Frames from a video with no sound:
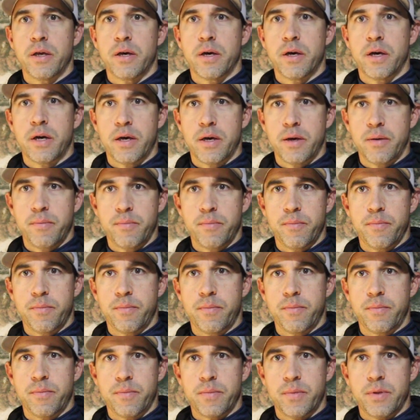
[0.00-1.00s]

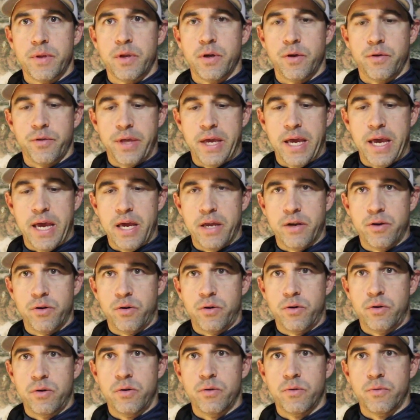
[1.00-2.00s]
the
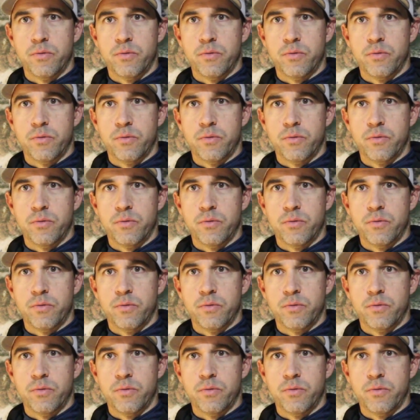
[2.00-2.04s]
handle,